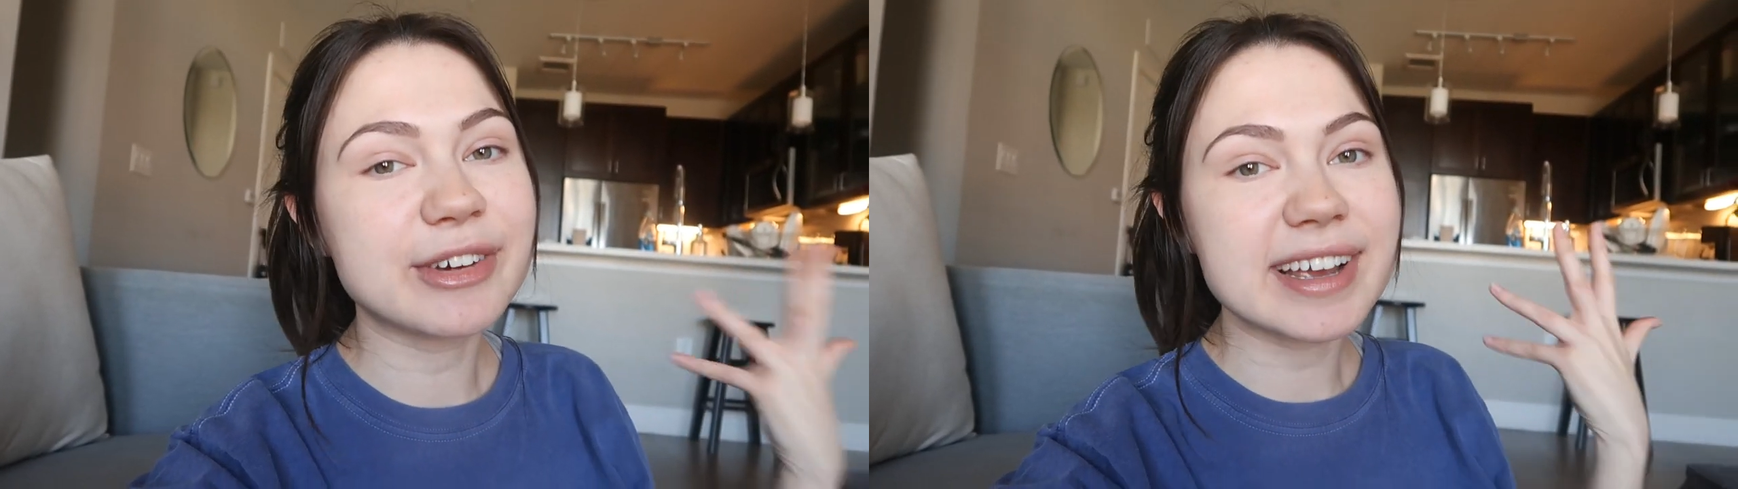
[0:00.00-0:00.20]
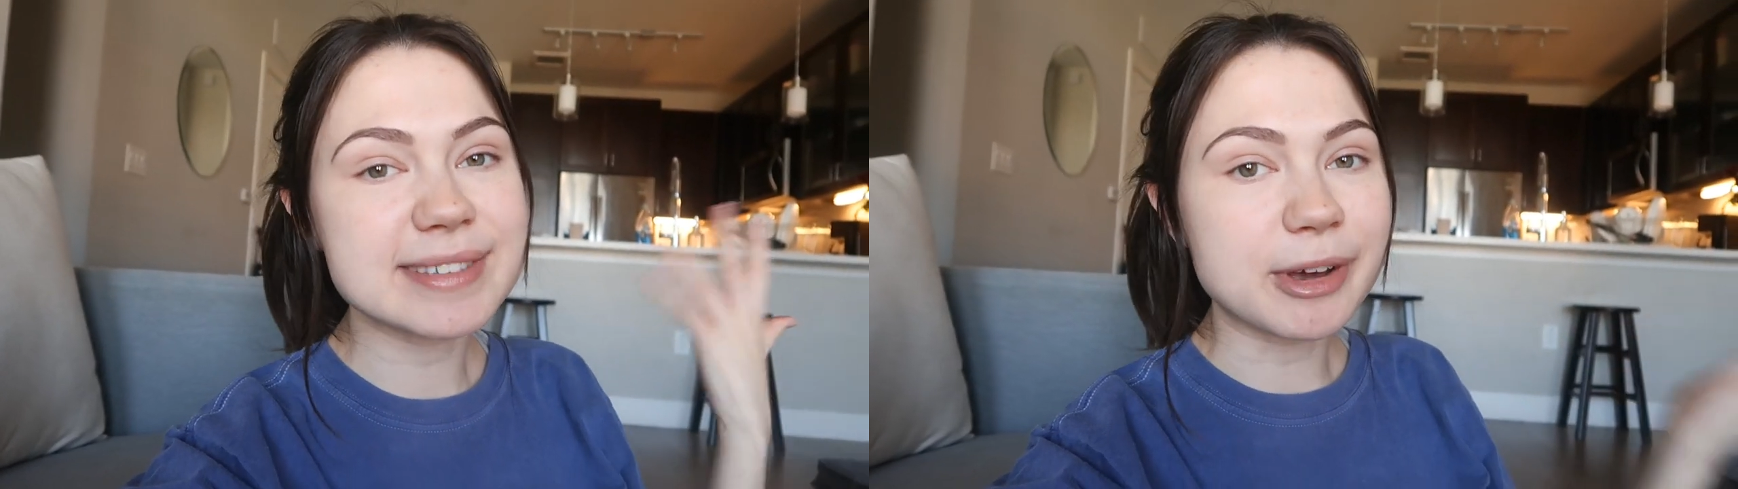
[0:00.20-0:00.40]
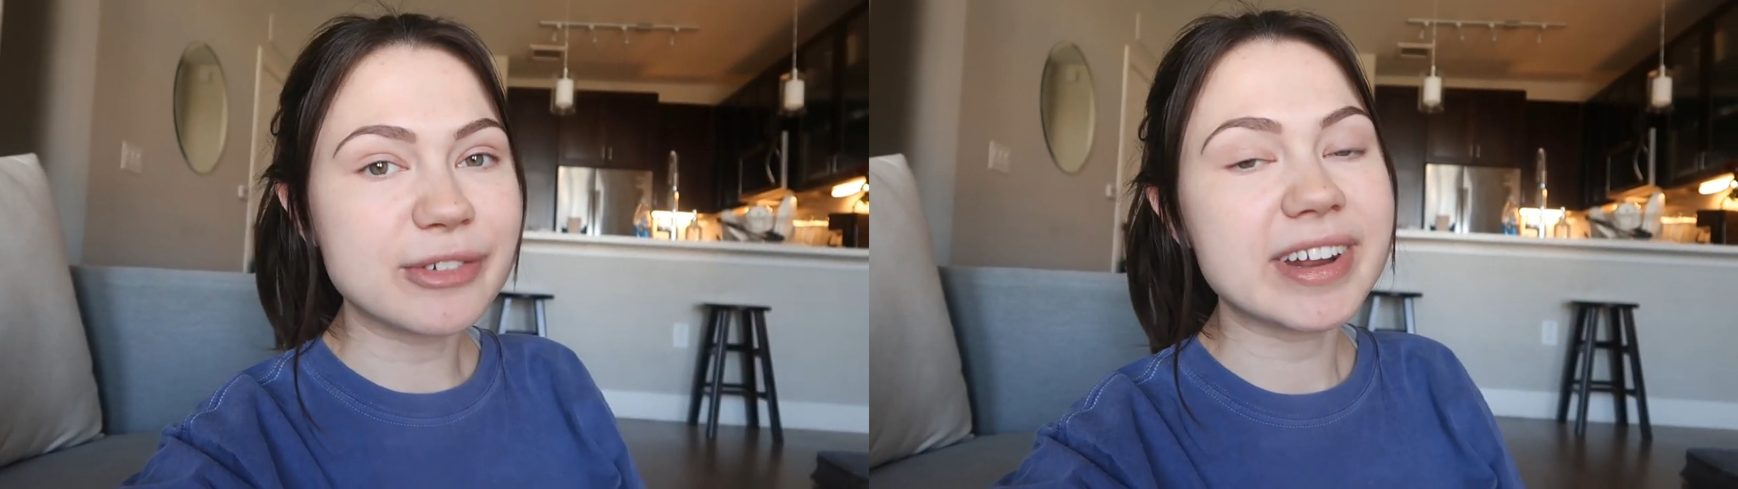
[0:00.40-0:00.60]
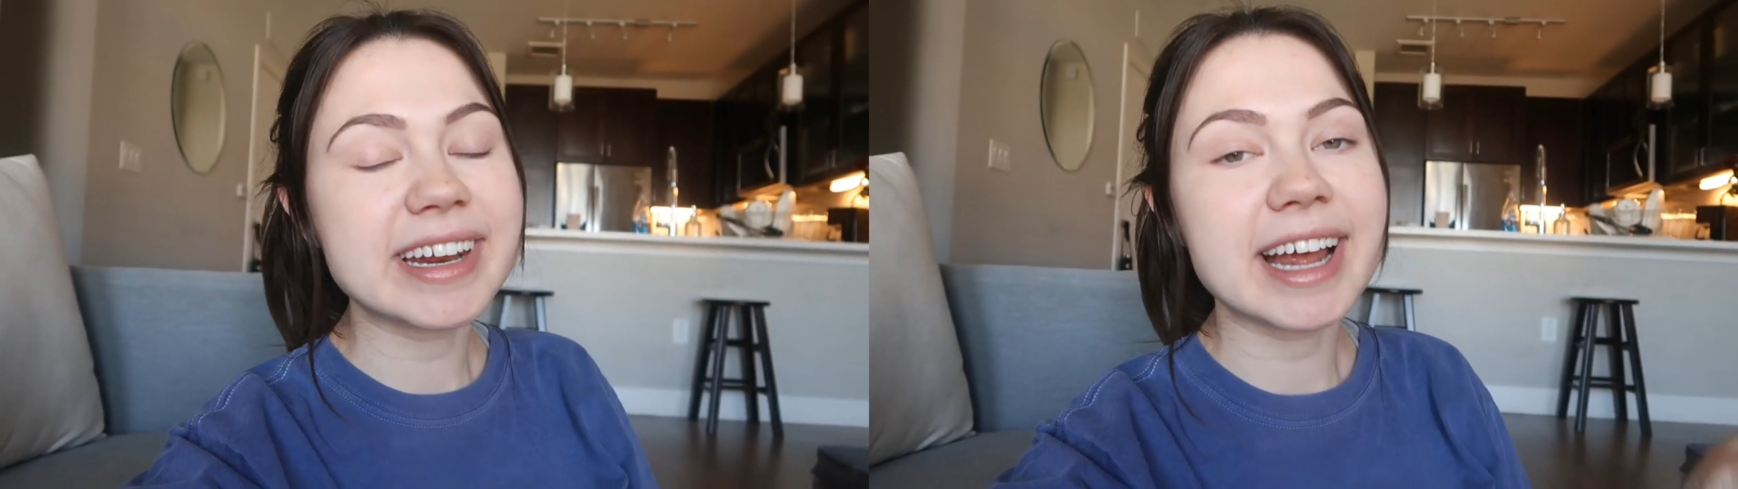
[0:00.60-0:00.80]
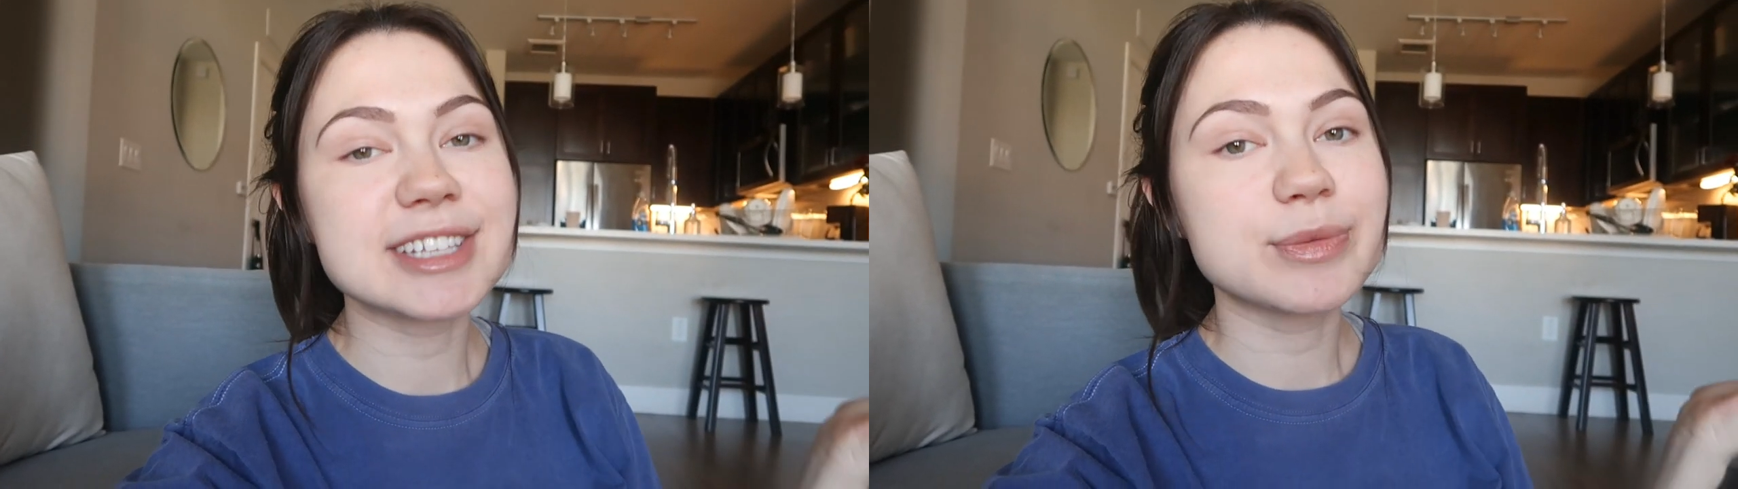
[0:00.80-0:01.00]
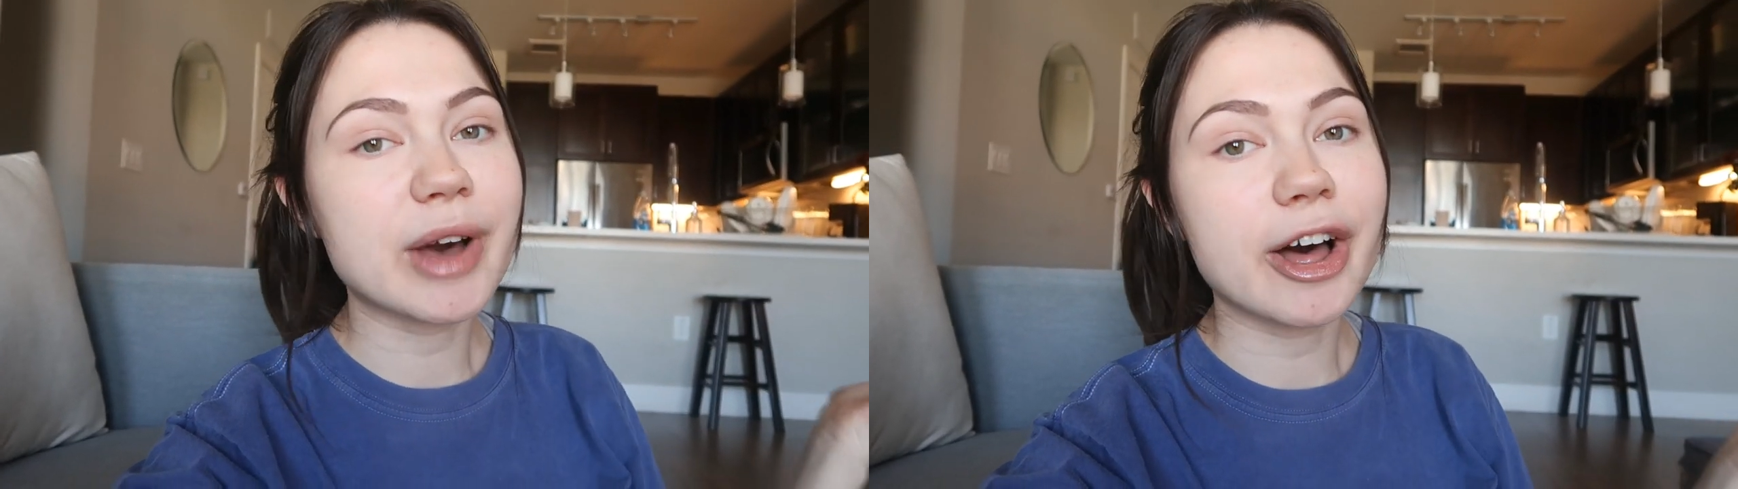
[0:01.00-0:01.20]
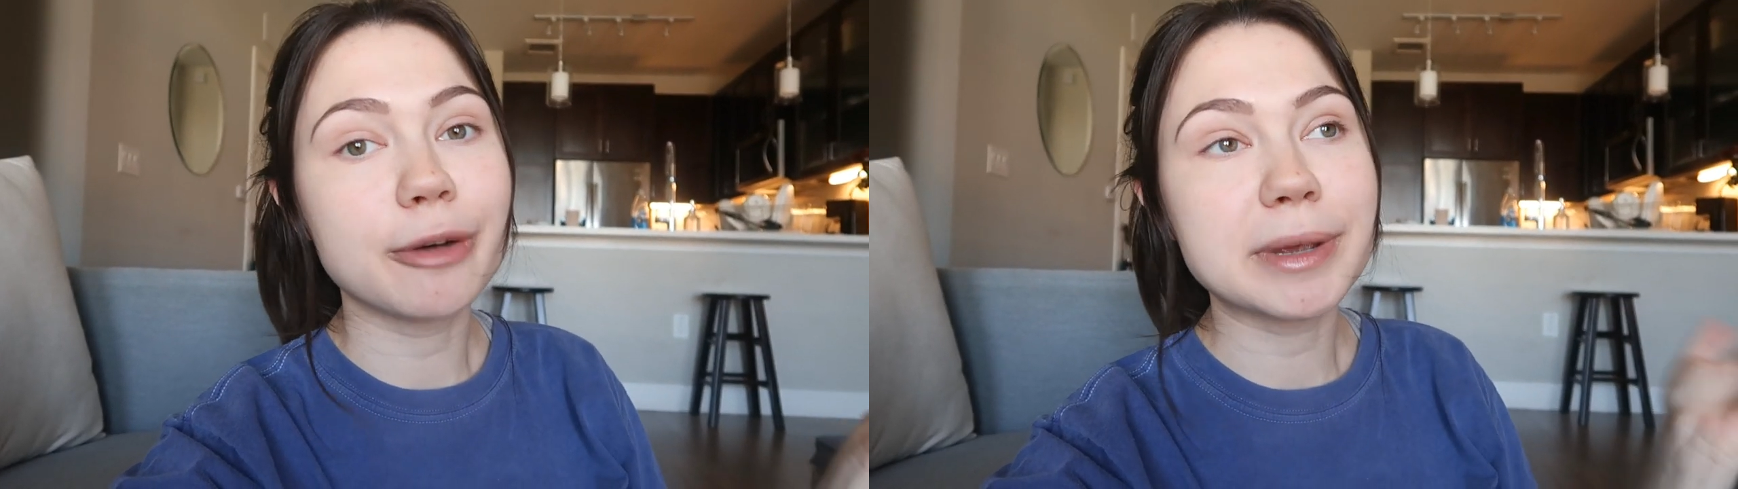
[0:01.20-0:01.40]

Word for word: guys motivated as well,